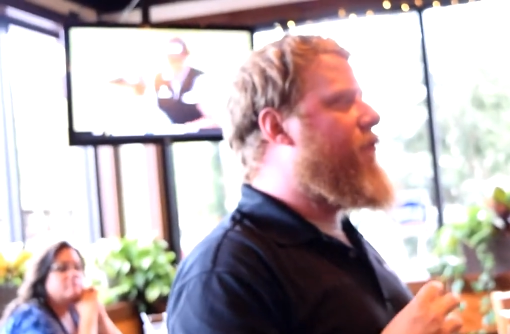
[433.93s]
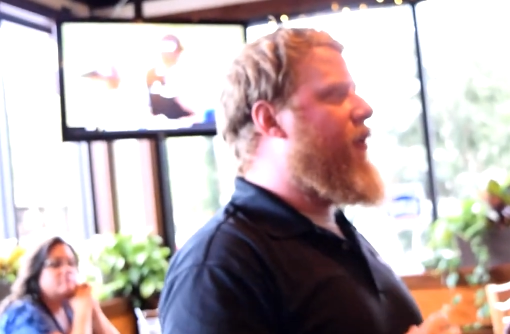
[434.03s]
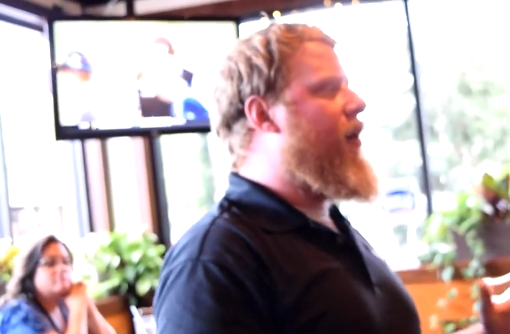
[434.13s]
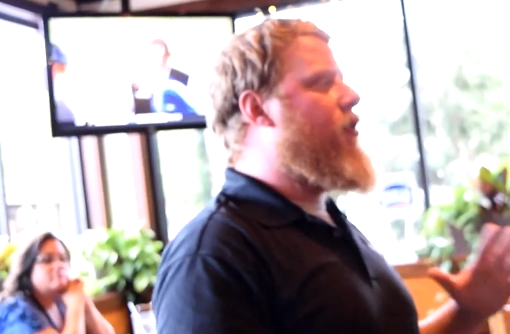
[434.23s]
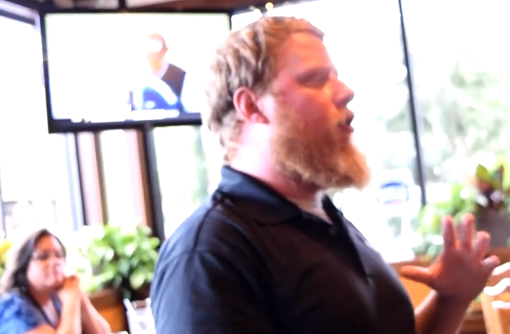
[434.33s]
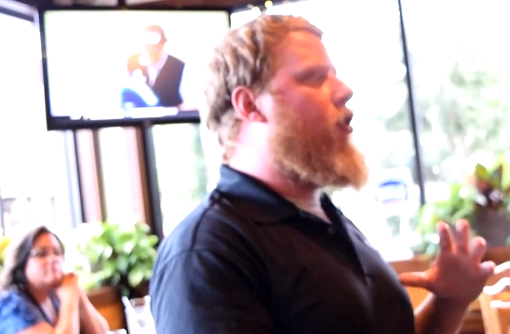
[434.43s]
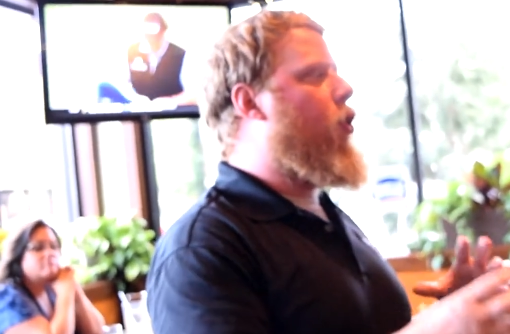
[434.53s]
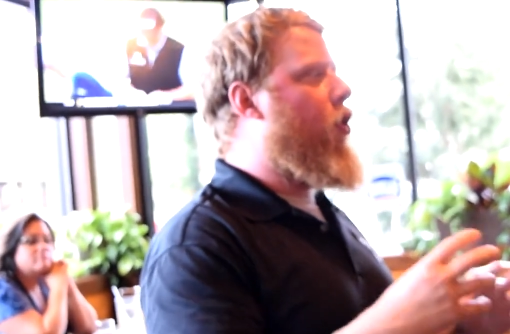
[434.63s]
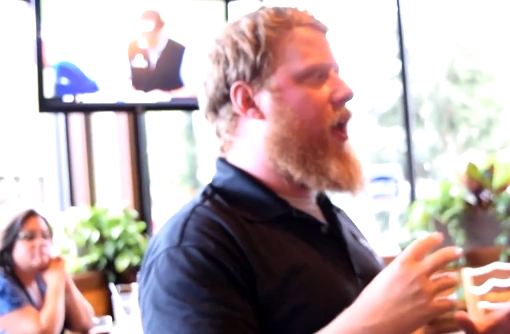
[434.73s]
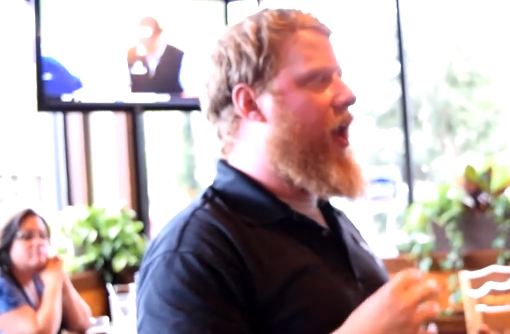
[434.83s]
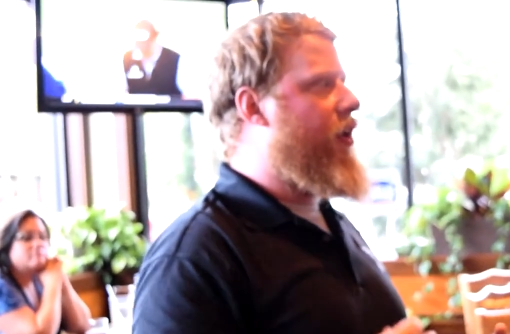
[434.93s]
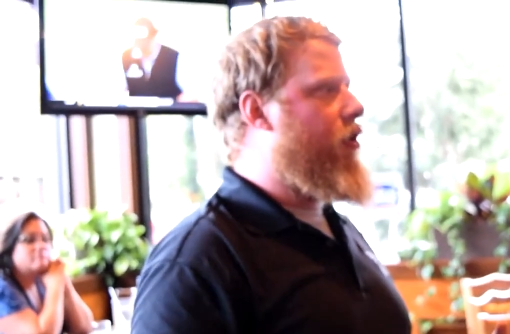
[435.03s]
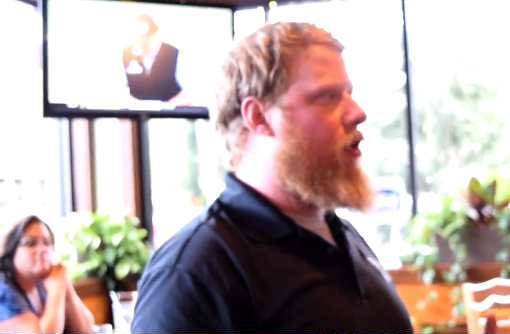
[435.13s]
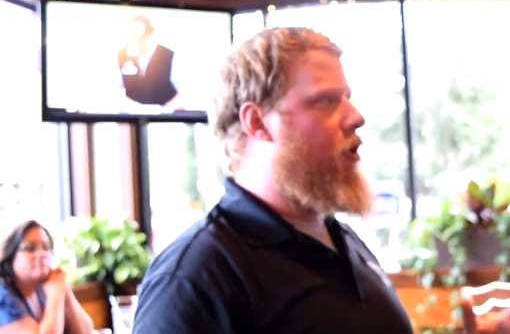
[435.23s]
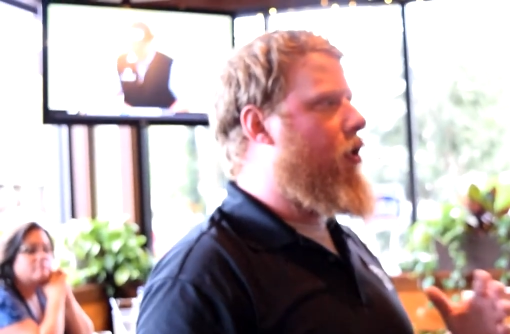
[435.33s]
Speaker 1: flavor, a little
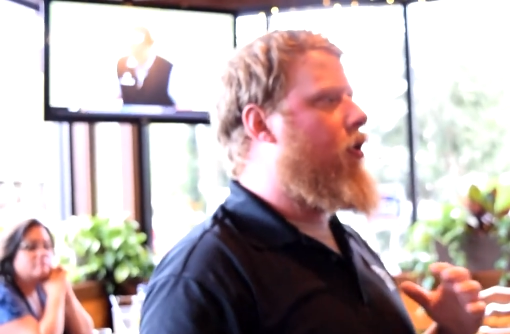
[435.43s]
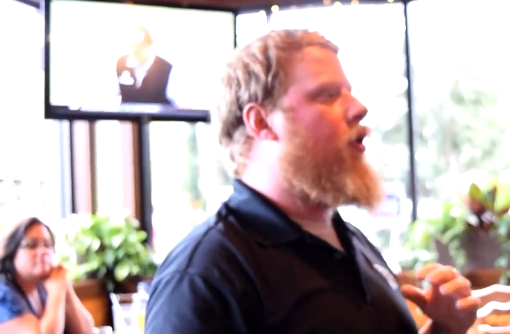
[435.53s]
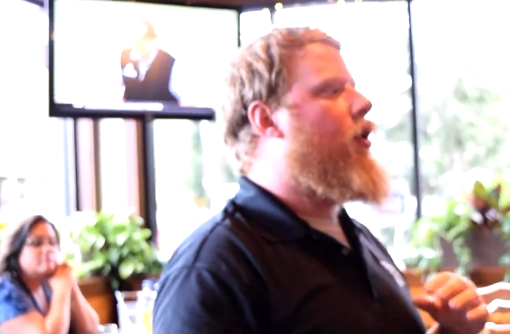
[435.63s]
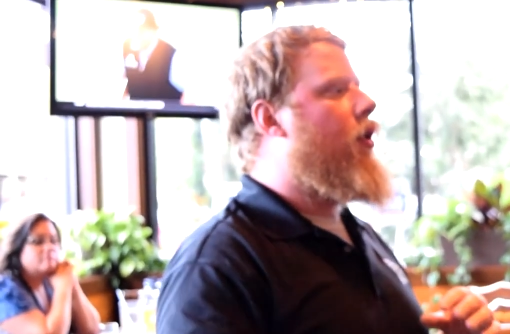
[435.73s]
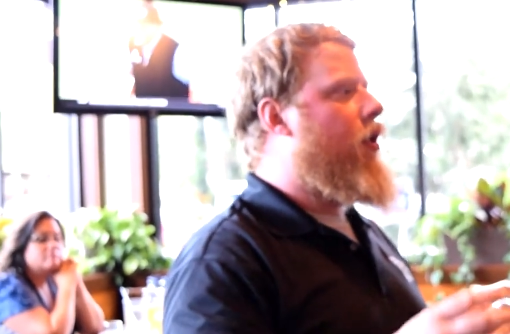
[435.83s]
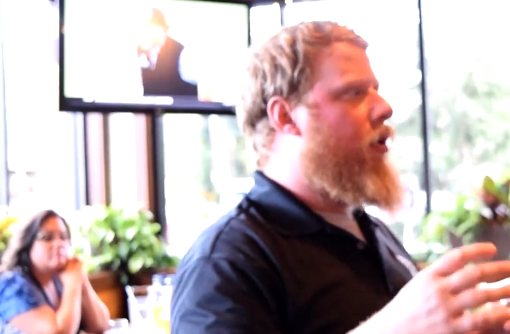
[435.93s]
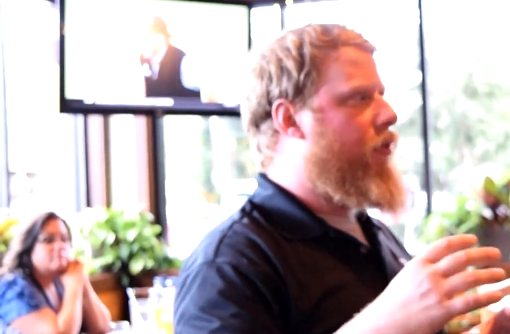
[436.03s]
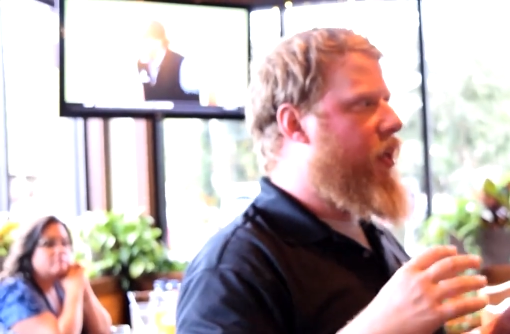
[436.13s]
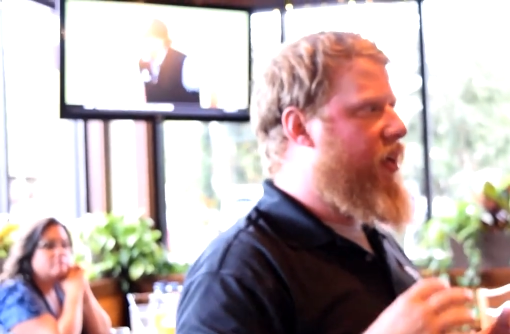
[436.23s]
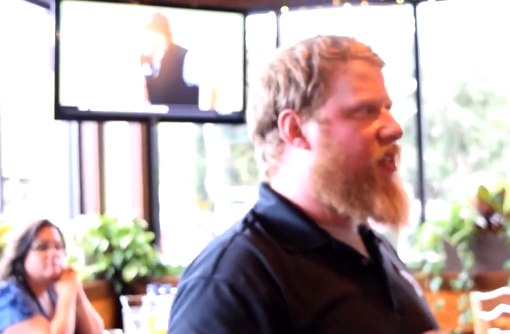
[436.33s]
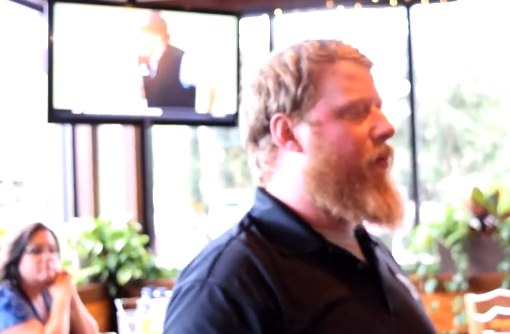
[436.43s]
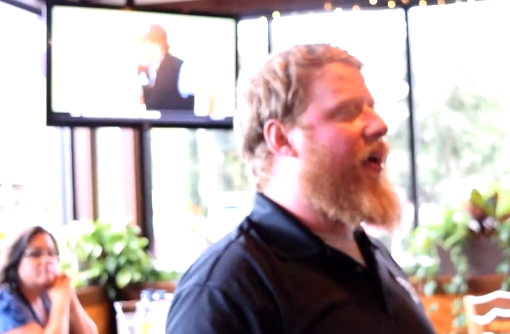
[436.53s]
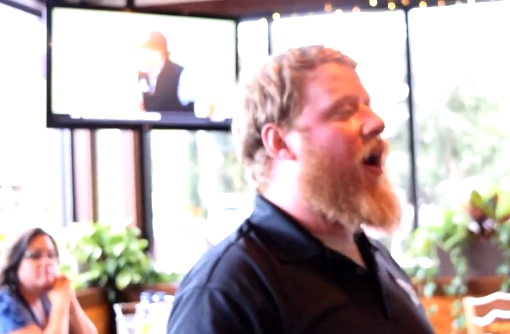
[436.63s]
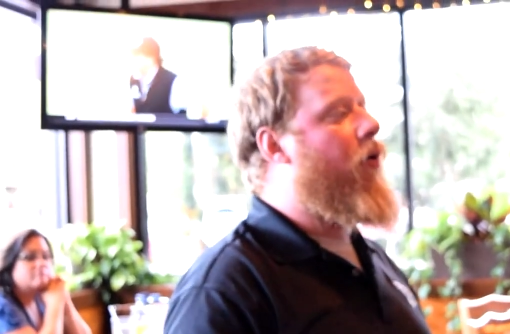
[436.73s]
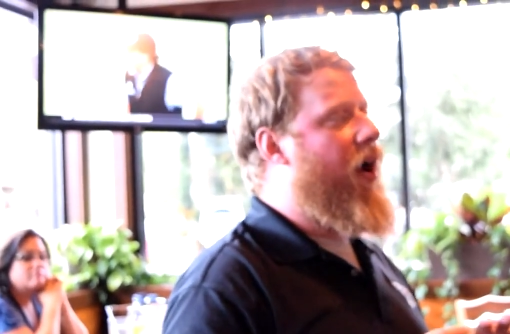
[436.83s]
coriander, things coming
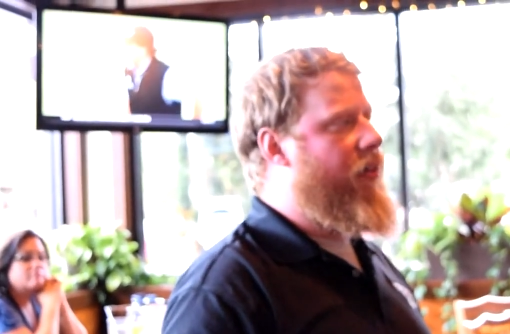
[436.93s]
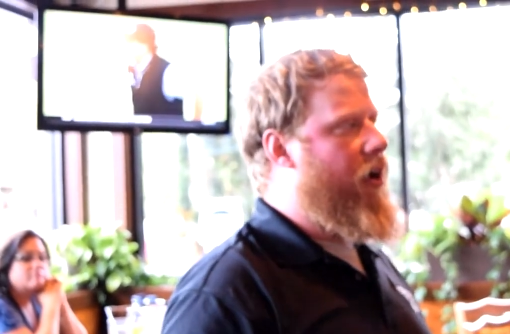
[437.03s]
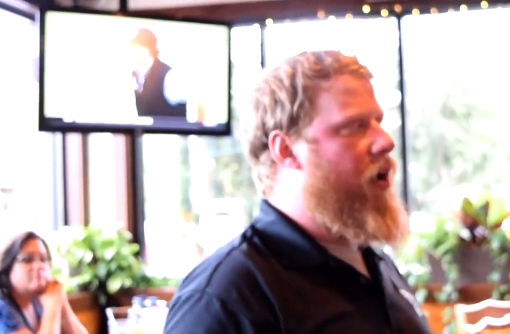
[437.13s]
out right there.